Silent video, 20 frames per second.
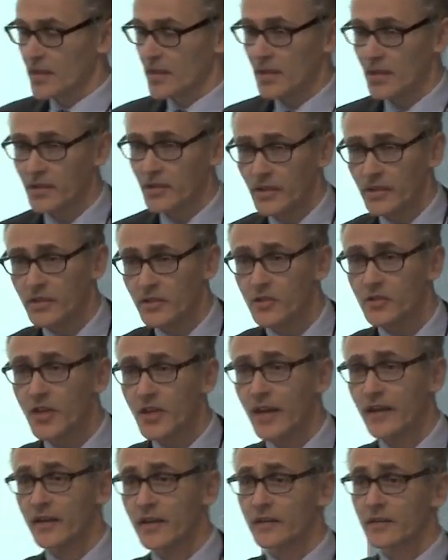the UK
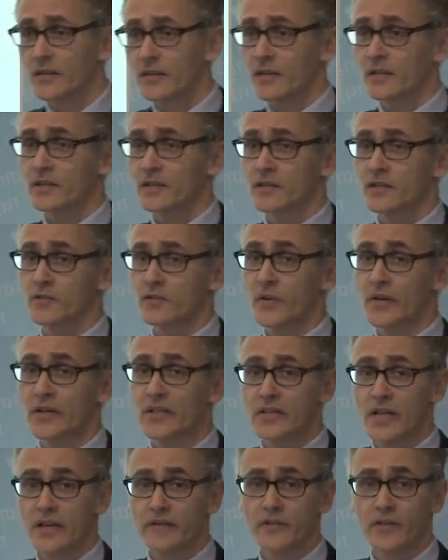in
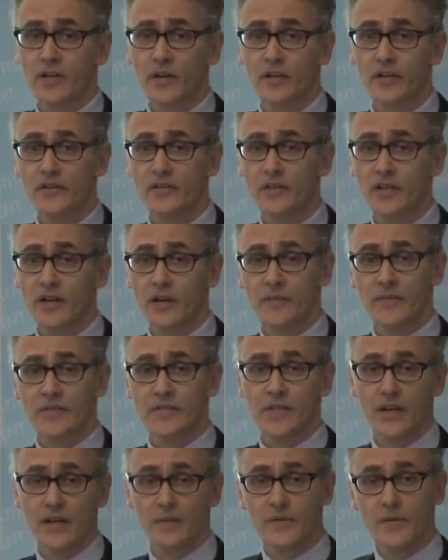2010, the coalition government
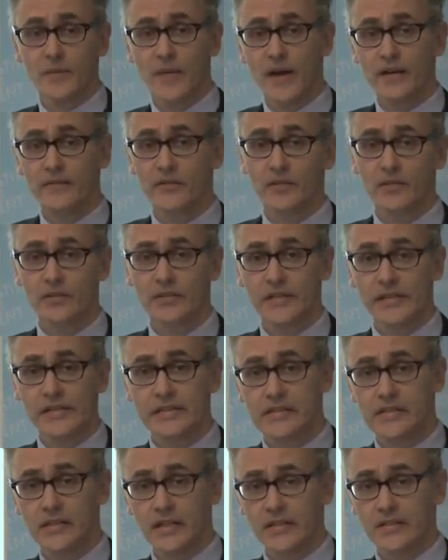set up the Behavioural
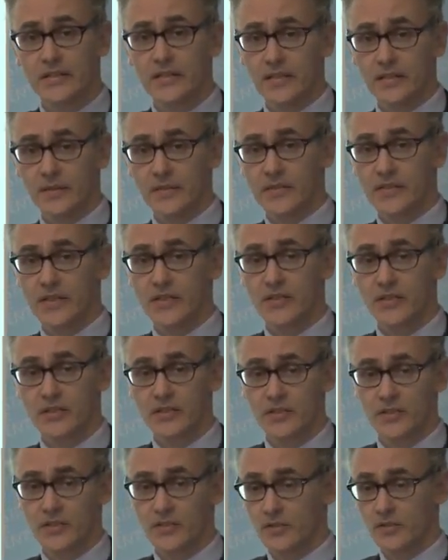Insight Team, essentially
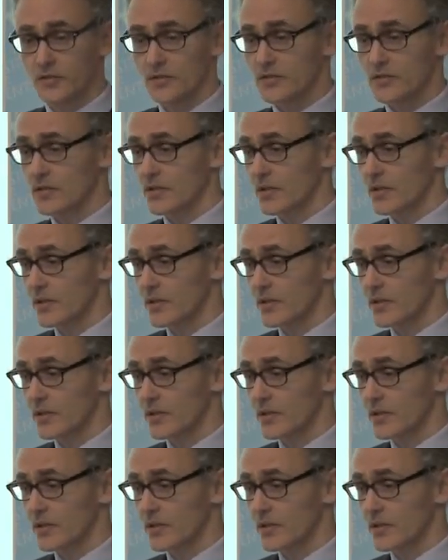to use